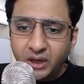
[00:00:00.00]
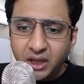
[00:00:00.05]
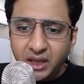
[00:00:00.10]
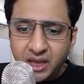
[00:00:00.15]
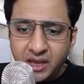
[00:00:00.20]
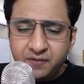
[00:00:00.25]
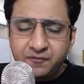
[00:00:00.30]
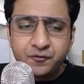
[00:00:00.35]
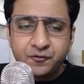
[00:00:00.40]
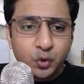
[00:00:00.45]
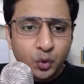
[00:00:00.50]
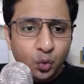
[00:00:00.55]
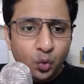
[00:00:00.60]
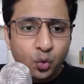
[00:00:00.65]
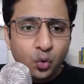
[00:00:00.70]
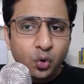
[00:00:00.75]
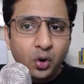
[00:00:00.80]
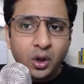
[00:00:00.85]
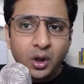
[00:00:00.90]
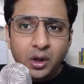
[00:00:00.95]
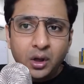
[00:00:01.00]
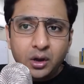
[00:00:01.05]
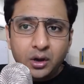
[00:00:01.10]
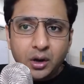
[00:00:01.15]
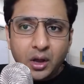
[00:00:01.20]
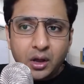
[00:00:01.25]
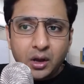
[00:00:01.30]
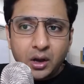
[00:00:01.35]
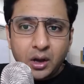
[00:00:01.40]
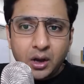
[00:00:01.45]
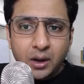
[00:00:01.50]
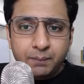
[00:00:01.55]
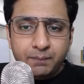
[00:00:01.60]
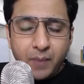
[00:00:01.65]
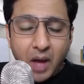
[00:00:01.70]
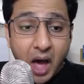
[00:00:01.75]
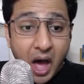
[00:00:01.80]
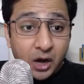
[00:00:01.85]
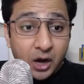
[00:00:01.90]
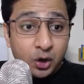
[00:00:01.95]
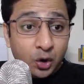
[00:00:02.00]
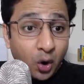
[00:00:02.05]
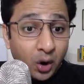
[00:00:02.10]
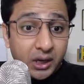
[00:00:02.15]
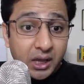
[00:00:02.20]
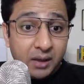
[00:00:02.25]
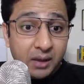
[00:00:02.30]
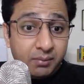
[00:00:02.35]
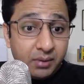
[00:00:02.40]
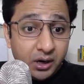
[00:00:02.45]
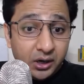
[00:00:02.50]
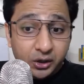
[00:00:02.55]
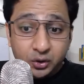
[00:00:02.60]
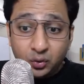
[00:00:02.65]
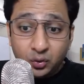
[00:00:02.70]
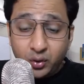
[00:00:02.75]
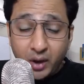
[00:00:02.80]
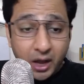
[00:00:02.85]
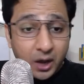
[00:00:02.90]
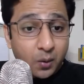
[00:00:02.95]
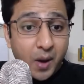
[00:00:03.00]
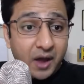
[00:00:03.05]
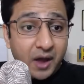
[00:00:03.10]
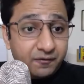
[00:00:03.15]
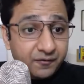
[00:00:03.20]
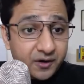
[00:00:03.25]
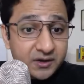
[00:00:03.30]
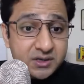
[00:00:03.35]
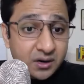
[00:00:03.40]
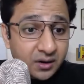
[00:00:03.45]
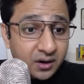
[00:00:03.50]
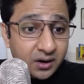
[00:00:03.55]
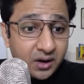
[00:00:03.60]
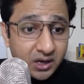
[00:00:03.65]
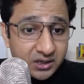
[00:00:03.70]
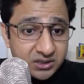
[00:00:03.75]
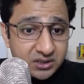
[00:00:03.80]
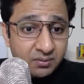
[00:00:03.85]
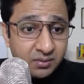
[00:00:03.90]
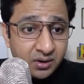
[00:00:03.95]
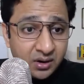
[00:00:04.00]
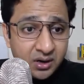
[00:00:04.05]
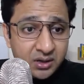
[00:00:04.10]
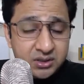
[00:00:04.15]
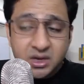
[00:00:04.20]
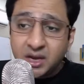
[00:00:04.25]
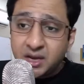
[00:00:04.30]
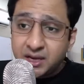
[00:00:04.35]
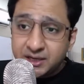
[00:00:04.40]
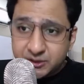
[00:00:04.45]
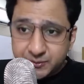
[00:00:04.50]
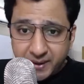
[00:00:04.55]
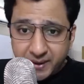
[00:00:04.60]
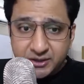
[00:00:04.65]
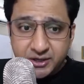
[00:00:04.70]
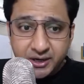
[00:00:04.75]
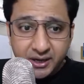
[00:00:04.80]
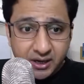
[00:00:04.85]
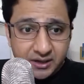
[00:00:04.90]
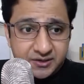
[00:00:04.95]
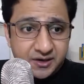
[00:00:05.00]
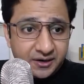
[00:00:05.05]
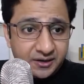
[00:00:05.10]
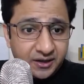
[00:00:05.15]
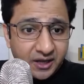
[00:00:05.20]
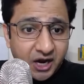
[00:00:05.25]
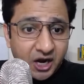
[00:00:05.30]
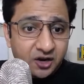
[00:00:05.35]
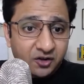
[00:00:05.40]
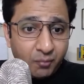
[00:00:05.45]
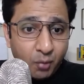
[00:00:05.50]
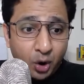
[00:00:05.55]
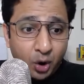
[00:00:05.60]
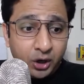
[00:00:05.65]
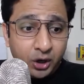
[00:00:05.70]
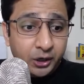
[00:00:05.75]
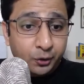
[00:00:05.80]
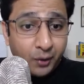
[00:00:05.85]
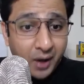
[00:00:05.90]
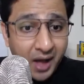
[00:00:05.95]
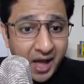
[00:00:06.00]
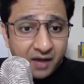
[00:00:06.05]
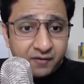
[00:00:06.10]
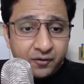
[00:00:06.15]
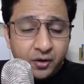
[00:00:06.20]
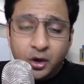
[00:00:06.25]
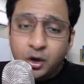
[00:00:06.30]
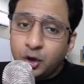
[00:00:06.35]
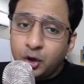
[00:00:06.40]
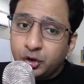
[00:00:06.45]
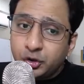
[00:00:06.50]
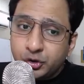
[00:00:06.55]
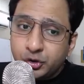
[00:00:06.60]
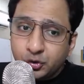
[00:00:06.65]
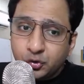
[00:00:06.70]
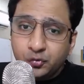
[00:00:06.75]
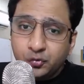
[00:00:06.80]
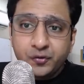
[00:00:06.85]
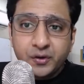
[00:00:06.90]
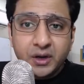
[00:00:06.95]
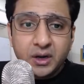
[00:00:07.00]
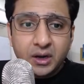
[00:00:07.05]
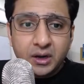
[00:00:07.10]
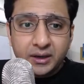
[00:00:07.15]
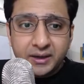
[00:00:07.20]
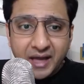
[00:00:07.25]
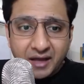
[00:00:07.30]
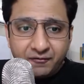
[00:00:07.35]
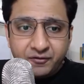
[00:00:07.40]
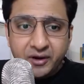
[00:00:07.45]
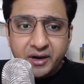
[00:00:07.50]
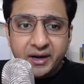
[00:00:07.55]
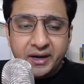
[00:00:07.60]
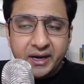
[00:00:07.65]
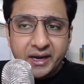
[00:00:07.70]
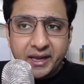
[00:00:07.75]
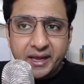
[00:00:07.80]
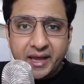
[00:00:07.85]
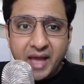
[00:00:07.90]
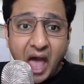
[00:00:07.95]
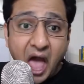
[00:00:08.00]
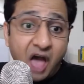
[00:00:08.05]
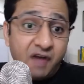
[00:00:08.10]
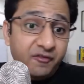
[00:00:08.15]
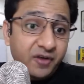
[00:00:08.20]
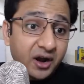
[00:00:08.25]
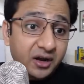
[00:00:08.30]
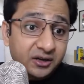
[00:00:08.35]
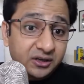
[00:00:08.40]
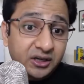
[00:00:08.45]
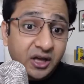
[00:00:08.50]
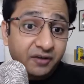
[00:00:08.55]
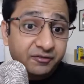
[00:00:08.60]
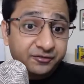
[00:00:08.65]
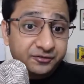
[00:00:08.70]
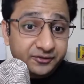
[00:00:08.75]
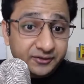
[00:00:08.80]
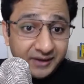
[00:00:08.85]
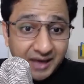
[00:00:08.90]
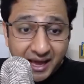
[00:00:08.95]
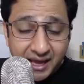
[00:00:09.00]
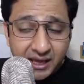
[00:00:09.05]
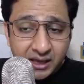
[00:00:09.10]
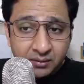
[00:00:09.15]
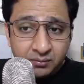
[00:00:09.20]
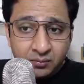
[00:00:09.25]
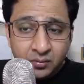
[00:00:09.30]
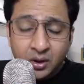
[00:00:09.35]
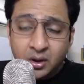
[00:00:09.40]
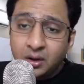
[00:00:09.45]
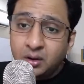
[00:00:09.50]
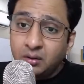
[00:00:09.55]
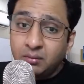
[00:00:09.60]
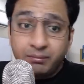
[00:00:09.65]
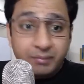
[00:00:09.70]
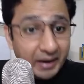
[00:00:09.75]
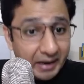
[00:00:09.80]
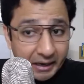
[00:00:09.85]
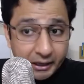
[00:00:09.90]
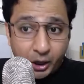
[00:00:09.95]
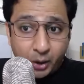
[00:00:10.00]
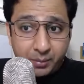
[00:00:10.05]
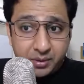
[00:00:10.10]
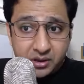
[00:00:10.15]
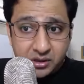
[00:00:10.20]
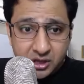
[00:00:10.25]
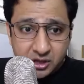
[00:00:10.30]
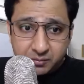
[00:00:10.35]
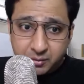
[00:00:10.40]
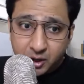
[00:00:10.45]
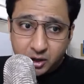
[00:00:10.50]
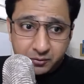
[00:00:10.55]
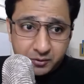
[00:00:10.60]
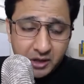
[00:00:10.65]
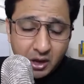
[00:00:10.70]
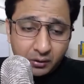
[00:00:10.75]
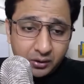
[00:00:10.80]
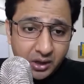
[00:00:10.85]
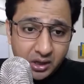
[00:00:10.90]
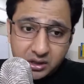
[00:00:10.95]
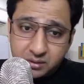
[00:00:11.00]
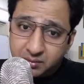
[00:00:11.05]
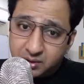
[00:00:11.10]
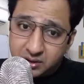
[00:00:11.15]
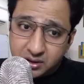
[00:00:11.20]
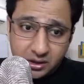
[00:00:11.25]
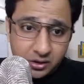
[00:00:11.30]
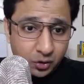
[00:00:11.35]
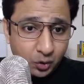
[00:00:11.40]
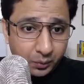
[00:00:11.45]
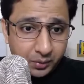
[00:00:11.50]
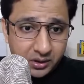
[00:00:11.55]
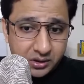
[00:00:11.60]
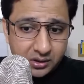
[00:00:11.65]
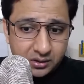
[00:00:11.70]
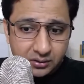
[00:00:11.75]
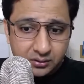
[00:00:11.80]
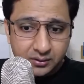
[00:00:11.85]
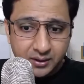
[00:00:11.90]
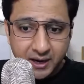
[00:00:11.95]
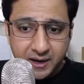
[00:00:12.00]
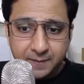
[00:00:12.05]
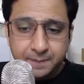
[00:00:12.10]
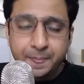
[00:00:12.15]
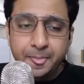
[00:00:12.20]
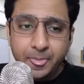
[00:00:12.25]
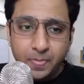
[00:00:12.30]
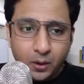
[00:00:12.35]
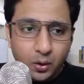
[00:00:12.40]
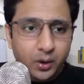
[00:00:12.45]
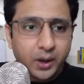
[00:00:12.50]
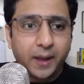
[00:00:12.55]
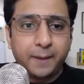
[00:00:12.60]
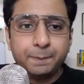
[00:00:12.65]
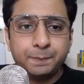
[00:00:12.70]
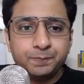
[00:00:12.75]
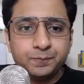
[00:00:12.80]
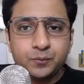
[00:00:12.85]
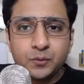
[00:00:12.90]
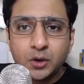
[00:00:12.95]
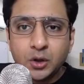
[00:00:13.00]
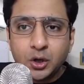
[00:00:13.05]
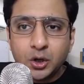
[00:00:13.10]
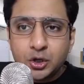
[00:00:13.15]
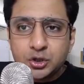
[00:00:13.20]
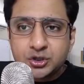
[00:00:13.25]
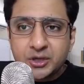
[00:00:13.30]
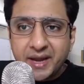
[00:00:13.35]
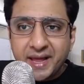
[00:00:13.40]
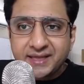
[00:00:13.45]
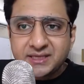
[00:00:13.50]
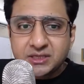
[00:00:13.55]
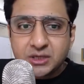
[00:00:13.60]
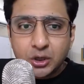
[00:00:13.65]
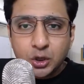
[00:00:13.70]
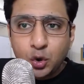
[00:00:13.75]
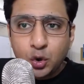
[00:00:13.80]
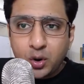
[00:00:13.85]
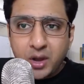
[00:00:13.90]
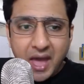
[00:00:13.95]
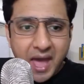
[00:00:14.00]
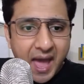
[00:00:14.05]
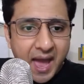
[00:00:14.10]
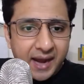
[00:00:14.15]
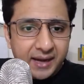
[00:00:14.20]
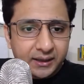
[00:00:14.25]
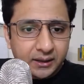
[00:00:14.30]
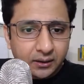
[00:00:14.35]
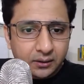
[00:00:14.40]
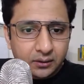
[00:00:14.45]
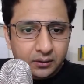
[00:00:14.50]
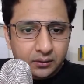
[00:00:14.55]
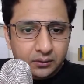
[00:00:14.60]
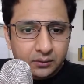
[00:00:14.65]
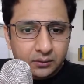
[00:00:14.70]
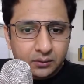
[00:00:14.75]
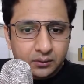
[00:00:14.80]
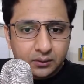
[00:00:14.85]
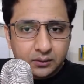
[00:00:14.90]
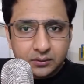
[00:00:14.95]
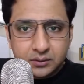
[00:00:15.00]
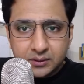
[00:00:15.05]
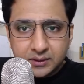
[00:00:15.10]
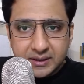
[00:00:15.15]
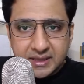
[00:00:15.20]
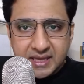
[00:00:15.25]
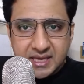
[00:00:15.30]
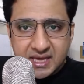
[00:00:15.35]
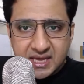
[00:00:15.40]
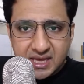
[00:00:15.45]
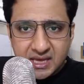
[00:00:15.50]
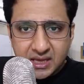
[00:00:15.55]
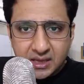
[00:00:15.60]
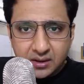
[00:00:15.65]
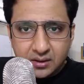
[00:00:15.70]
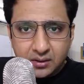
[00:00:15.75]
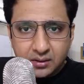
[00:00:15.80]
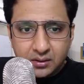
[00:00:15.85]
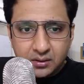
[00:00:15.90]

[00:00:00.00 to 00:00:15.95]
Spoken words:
If you are not able to acquire first 100 customers, especially considering the kind of model you have, you will definitely have a tough time building your business, because without customers there's no business, right? Okay, so let's look at the